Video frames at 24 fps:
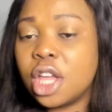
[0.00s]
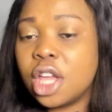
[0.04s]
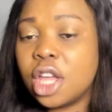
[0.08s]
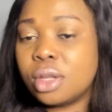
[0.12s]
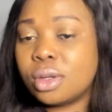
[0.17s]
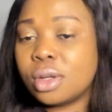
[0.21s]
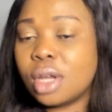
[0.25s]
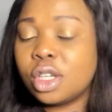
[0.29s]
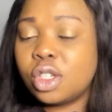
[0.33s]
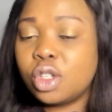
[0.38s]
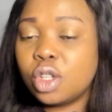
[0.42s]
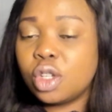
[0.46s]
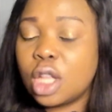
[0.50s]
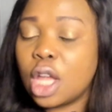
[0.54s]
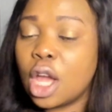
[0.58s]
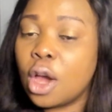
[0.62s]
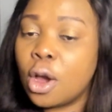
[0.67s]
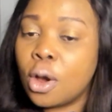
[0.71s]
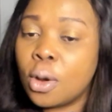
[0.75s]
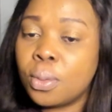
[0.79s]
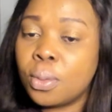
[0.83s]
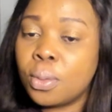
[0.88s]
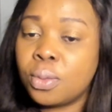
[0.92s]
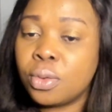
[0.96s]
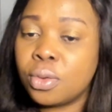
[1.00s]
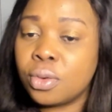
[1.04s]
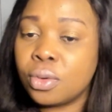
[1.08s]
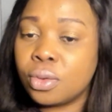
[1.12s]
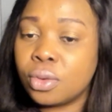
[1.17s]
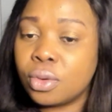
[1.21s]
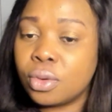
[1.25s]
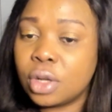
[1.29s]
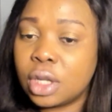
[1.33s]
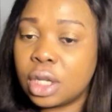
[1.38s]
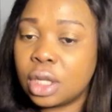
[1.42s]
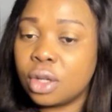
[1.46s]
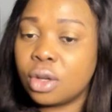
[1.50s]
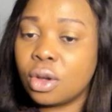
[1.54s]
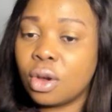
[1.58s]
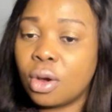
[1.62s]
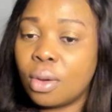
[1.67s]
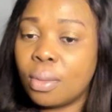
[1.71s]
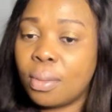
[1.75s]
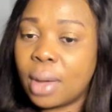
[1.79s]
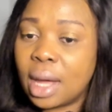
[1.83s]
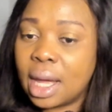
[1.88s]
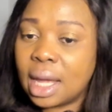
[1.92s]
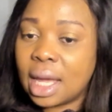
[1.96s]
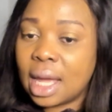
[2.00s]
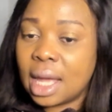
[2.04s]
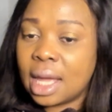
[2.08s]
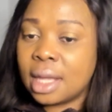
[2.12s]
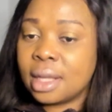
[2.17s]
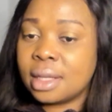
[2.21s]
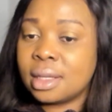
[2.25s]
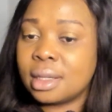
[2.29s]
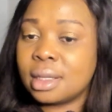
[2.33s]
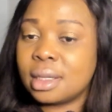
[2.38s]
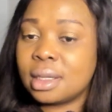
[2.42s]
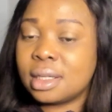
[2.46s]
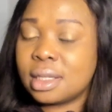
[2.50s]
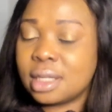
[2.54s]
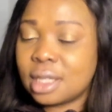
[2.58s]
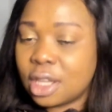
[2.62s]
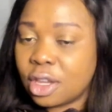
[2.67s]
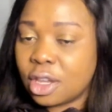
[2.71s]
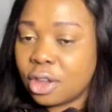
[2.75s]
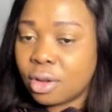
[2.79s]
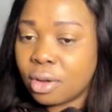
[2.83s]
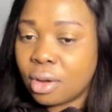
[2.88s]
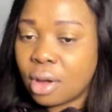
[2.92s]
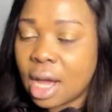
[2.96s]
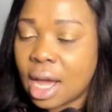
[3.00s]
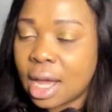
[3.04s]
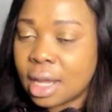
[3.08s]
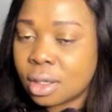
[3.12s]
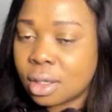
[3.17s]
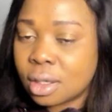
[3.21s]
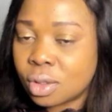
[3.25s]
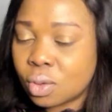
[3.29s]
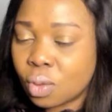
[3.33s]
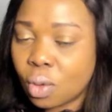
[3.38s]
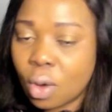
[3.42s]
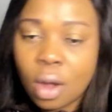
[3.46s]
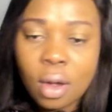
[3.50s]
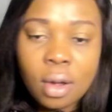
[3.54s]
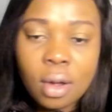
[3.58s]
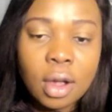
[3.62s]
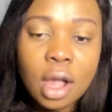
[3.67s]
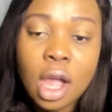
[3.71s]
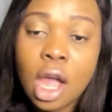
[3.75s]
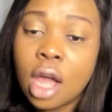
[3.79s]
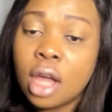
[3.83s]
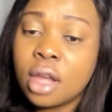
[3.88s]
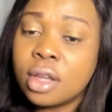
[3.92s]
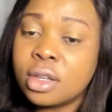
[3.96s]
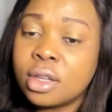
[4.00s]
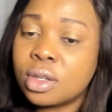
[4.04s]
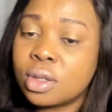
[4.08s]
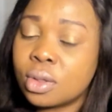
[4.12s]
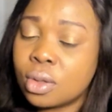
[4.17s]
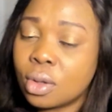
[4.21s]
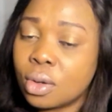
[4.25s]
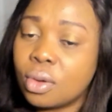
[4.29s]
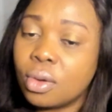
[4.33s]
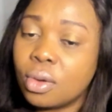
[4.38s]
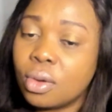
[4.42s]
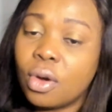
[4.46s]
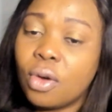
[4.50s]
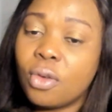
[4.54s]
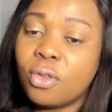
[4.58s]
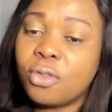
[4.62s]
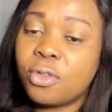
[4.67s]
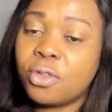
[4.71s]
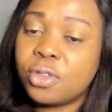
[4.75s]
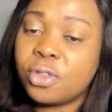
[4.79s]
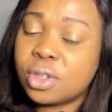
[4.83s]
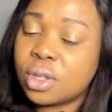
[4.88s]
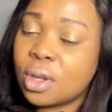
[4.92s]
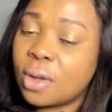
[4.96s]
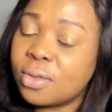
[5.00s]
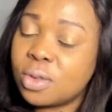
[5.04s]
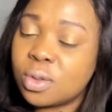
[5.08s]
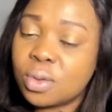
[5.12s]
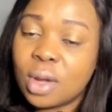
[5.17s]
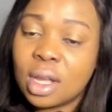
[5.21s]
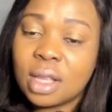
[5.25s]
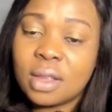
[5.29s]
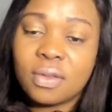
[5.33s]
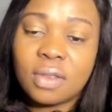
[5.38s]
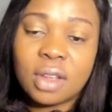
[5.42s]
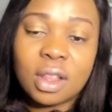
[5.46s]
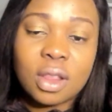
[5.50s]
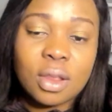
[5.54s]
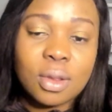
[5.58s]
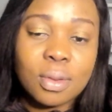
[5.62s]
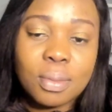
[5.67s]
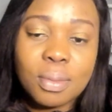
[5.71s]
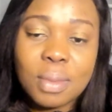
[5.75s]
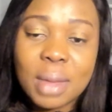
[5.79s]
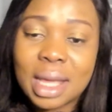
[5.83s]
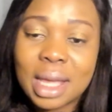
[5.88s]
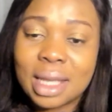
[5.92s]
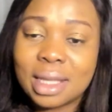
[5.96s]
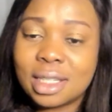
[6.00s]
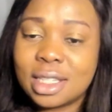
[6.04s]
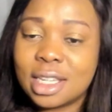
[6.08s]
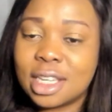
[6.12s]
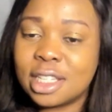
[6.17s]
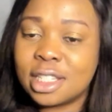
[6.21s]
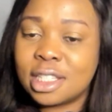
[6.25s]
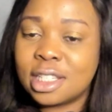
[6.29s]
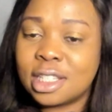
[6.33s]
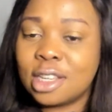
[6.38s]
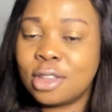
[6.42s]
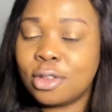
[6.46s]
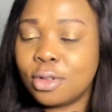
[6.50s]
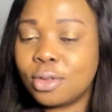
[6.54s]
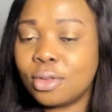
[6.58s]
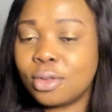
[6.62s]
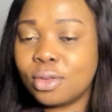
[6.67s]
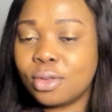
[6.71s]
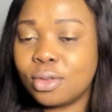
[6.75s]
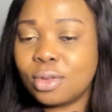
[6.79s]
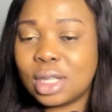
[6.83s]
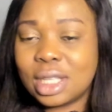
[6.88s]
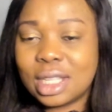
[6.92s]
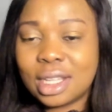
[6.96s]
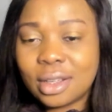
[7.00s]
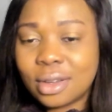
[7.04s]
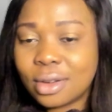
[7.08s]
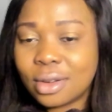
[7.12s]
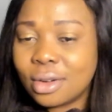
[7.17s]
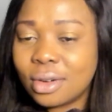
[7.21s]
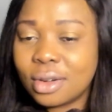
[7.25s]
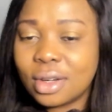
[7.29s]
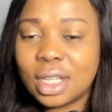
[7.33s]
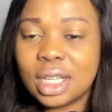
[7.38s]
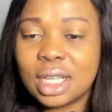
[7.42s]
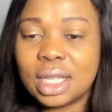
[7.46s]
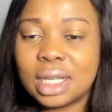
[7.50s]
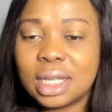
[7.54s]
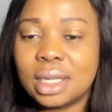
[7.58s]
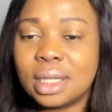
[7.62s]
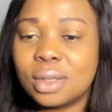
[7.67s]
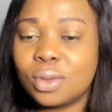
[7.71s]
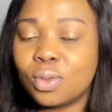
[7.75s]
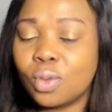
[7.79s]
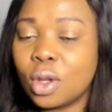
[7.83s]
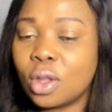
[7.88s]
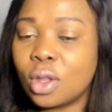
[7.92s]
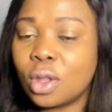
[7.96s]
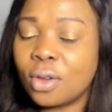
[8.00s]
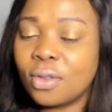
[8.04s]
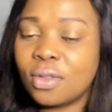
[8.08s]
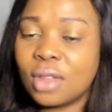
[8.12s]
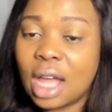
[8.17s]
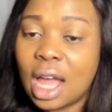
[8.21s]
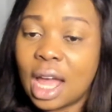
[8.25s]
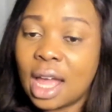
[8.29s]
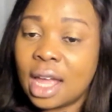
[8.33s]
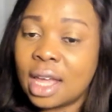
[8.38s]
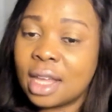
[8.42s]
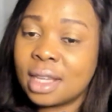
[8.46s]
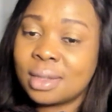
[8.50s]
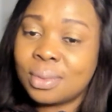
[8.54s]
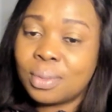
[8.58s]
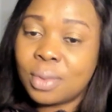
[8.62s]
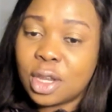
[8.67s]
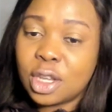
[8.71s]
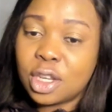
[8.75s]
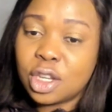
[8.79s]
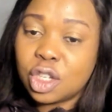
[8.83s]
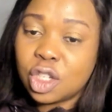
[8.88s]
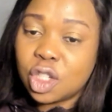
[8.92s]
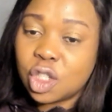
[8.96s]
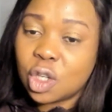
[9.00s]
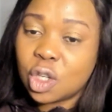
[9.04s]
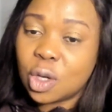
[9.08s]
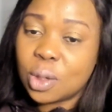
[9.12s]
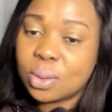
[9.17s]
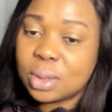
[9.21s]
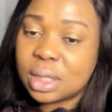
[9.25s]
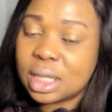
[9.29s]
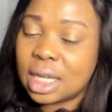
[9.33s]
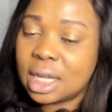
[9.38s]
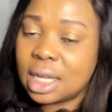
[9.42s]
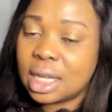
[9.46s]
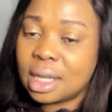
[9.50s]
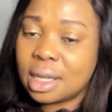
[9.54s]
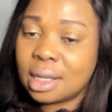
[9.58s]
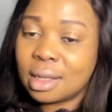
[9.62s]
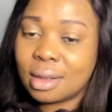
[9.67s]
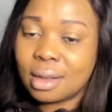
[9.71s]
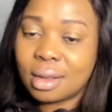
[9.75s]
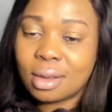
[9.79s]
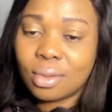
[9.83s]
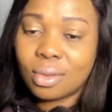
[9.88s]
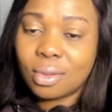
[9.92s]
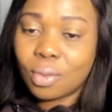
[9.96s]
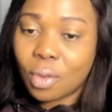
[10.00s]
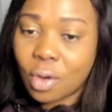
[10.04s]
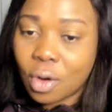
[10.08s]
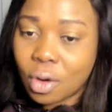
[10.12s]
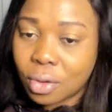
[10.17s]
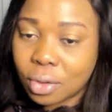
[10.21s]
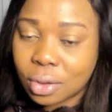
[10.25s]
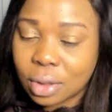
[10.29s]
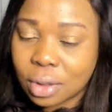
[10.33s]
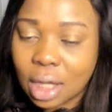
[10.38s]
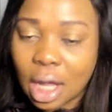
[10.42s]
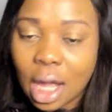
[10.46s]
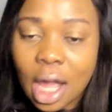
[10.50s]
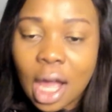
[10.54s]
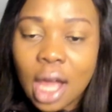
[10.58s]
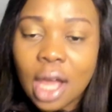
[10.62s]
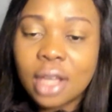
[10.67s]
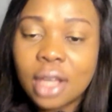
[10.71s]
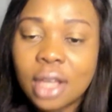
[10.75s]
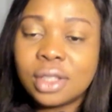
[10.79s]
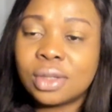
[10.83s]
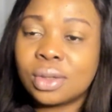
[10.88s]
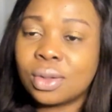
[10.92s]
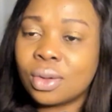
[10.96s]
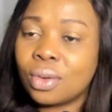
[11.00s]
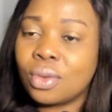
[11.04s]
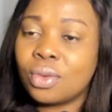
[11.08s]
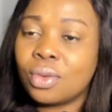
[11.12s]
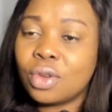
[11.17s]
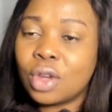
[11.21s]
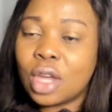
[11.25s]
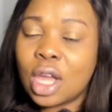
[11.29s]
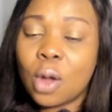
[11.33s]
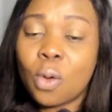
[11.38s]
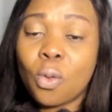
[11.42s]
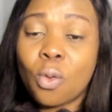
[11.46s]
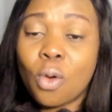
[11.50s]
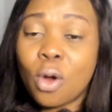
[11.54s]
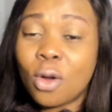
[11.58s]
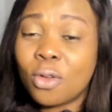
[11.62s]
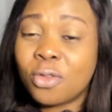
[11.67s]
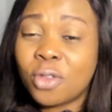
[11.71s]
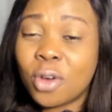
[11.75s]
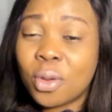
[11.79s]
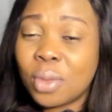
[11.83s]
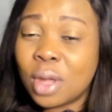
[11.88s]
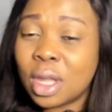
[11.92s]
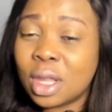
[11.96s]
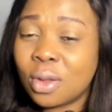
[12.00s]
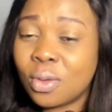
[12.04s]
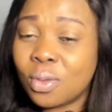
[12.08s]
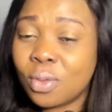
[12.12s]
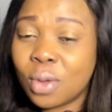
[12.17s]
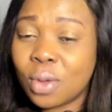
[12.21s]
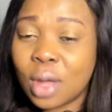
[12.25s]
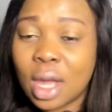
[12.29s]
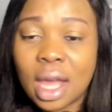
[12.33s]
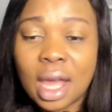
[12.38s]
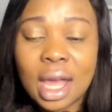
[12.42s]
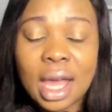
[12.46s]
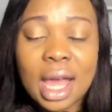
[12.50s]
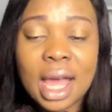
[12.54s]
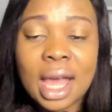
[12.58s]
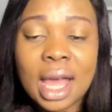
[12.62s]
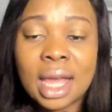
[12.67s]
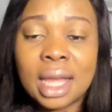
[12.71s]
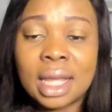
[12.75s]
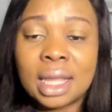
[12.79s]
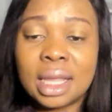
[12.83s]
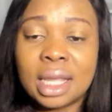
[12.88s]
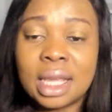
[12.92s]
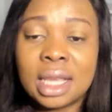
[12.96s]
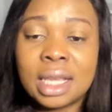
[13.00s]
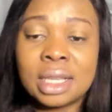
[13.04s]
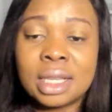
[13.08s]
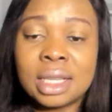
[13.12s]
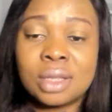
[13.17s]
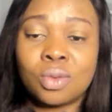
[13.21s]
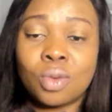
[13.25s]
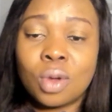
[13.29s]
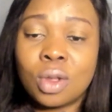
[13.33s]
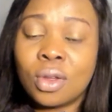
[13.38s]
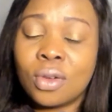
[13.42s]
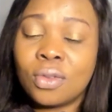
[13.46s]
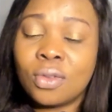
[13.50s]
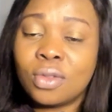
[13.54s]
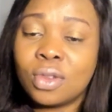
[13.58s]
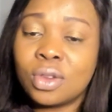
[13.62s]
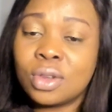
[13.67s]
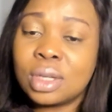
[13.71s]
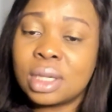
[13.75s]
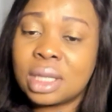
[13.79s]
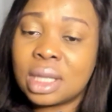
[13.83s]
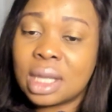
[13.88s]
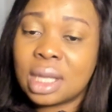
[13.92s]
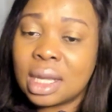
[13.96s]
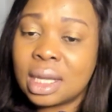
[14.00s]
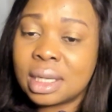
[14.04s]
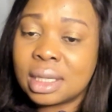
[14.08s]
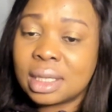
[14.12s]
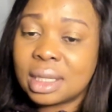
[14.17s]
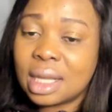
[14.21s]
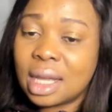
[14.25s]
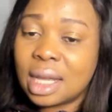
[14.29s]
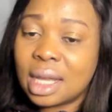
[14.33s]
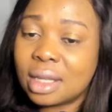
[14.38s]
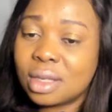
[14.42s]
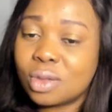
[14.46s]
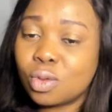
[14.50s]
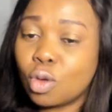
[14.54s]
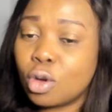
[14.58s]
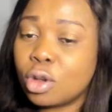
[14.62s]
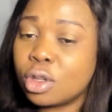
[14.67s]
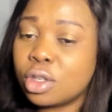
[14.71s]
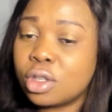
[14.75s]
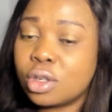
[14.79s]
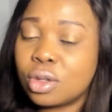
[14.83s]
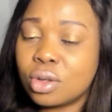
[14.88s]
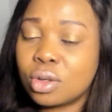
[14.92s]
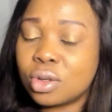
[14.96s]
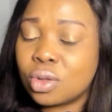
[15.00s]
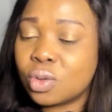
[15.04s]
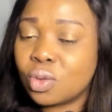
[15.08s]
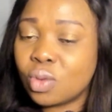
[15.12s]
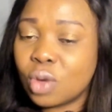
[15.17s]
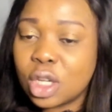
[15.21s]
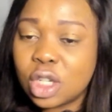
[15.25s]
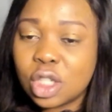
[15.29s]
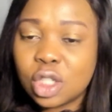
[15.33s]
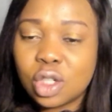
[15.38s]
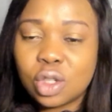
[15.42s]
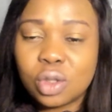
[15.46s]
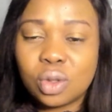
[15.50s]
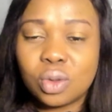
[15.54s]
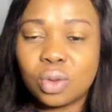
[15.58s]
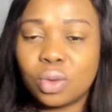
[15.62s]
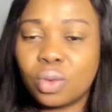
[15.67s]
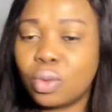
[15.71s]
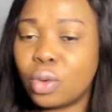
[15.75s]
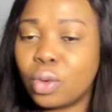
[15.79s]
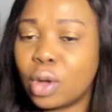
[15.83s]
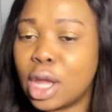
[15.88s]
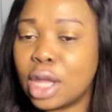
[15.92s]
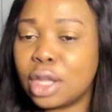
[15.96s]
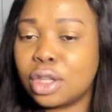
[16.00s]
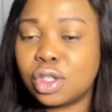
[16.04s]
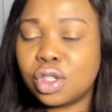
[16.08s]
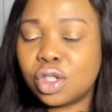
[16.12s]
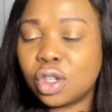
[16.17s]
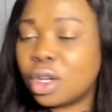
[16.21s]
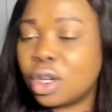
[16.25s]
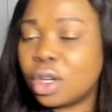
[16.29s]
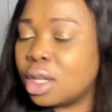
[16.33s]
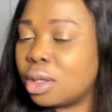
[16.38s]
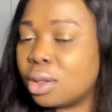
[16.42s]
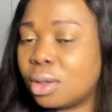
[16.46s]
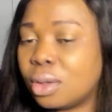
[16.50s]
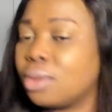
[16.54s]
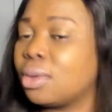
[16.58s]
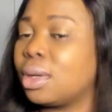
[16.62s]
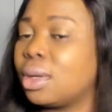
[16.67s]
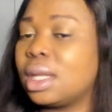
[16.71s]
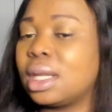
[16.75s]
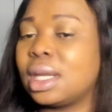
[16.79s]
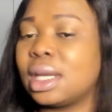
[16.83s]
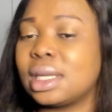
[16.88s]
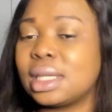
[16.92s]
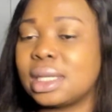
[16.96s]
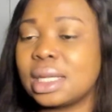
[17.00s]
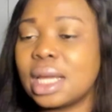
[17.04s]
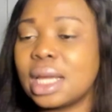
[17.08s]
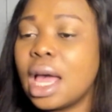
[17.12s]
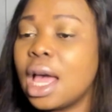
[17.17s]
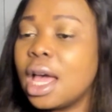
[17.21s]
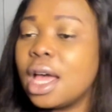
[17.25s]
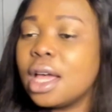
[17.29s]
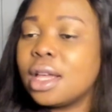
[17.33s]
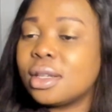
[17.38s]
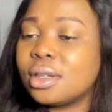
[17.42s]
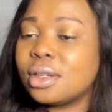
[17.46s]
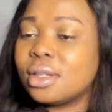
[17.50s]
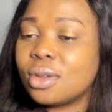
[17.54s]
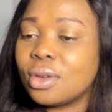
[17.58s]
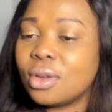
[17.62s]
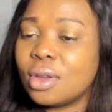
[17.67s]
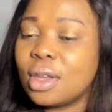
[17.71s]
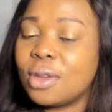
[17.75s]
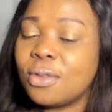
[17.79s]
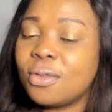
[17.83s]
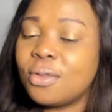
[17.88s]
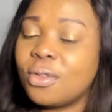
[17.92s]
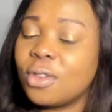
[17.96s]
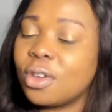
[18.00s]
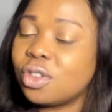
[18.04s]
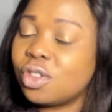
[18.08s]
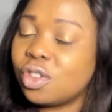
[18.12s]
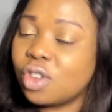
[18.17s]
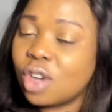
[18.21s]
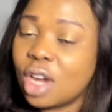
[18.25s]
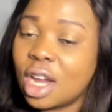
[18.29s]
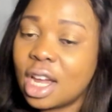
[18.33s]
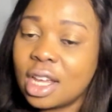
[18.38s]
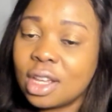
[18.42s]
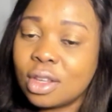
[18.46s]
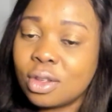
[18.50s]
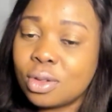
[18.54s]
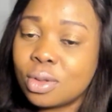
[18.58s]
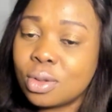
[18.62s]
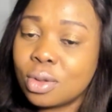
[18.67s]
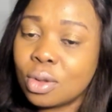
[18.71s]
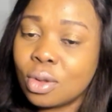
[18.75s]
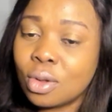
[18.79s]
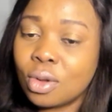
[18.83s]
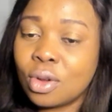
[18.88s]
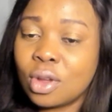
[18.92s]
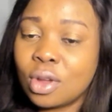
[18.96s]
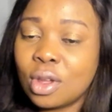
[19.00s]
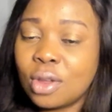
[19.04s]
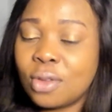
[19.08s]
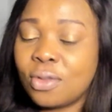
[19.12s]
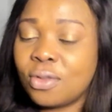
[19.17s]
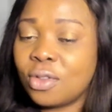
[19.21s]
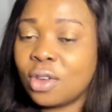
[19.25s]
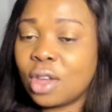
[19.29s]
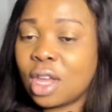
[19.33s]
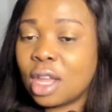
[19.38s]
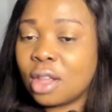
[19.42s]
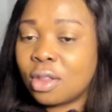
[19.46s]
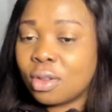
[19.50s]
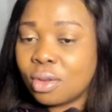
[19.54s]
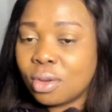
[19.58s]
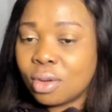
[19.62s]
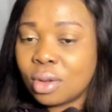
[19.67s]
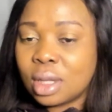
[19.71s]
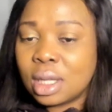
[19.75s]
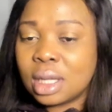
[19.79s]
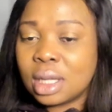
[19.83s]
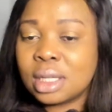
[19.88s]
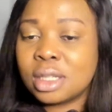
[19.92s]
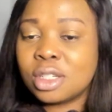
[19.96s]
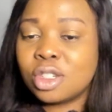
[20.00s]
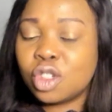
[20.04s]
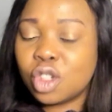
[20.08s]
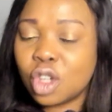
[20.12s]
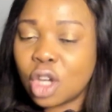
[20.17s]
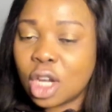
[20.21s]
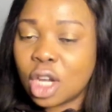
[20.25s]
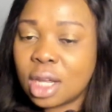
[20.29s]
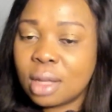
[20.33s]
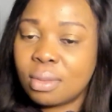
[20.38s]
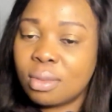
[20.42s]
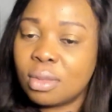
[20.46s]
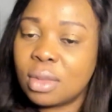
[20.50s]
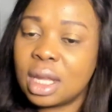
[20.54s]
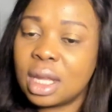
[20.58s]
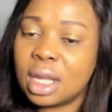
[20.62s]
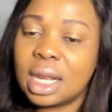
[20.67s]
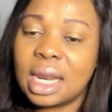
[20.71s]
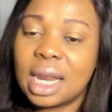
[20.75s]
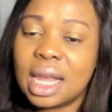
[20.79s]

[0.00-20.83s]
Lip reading: It will actually help you in your back end skill as well. So software development is the new deal. It is one of the highest paying jobs in the world. So you can work from anywhere, and it's one of those things that once you switch, you will enjoy doing it. So if you're trying to know if you can do this, join me.